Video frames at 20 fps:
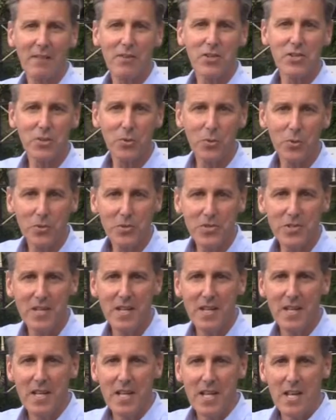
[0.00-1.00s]
Garage Doors.
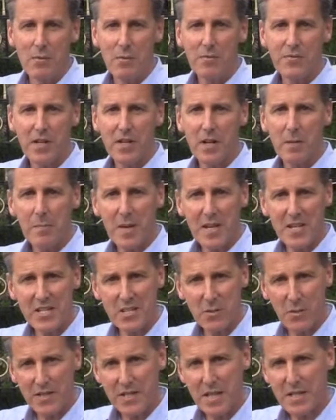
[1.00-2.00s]
We've done our best
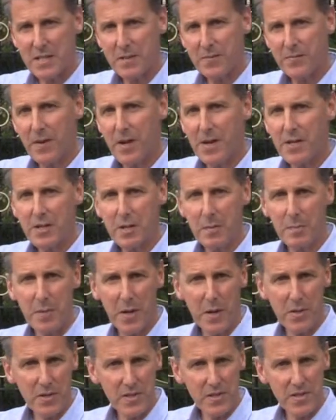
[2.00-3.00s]
to identify the
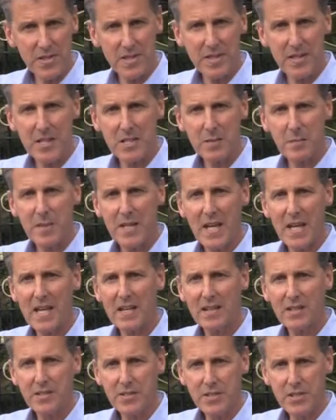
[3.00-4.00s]
components that need to be
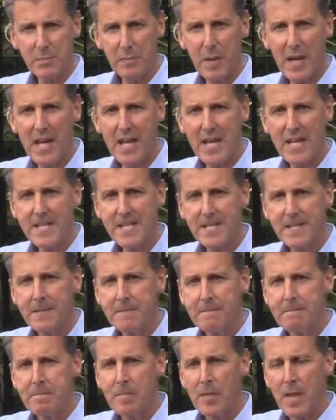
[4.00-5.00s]
held as spares,
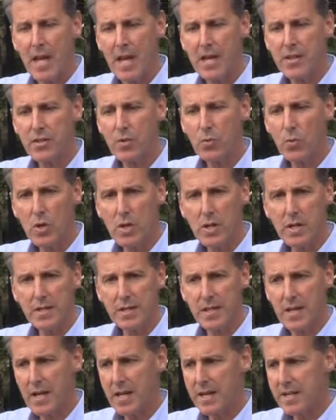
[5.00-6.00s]
and the
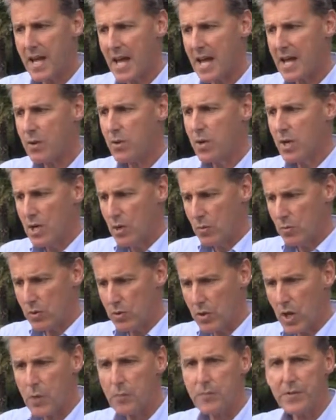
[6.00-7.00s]
work now
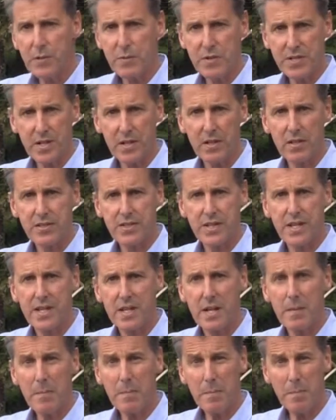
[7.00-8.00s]
will hopefully result
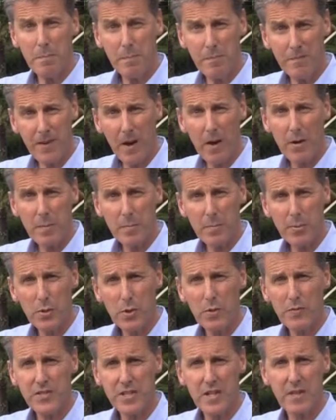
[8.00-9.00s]
in a far
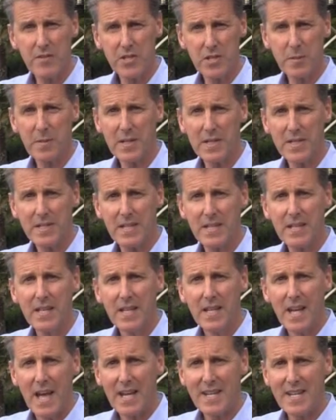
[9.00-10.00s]
improved serviceability
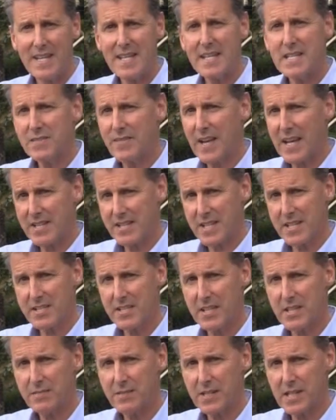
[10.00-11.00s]
and ease of access
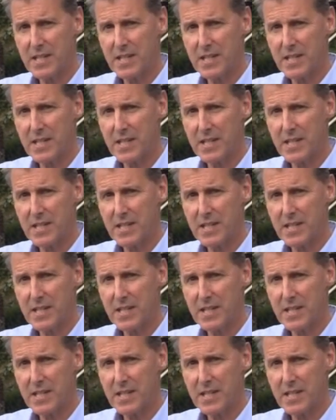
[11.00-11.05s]
to the